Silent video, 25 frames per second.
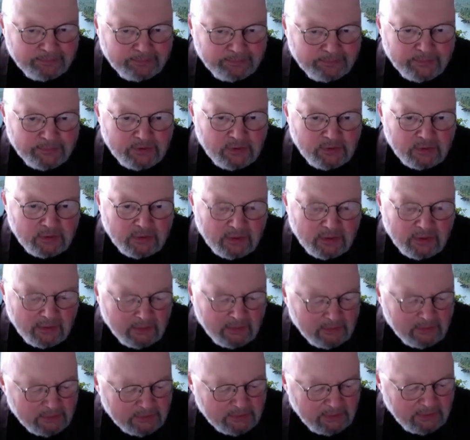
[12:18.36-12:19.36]
still not
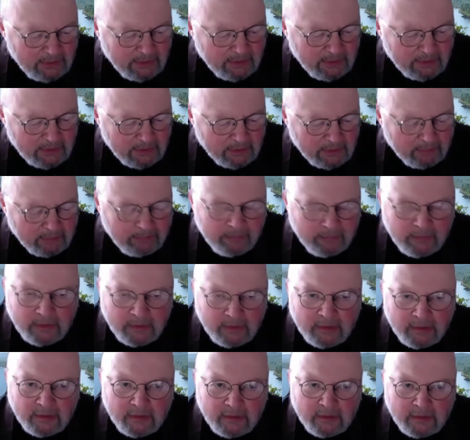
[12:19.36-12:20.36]
understanding
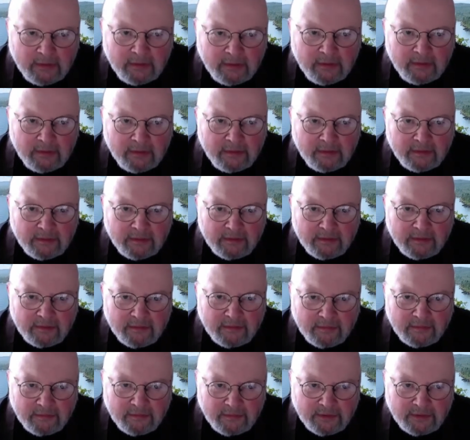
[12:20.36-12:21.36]

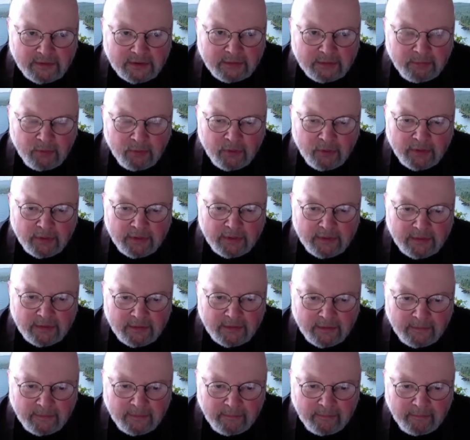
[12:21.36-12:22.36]
this point,
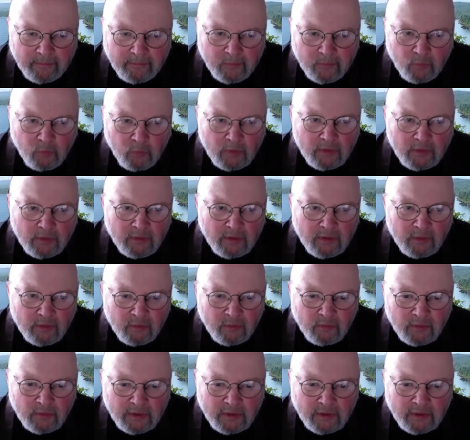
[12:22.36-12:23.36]

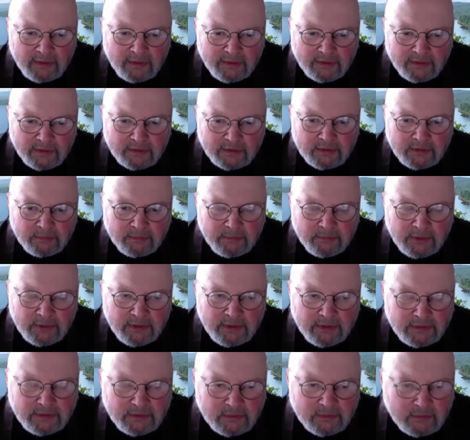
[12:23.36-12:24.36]
wondering why it's such a big
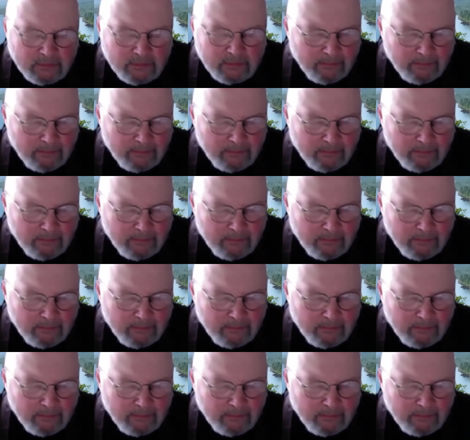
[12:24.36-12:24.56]
issue.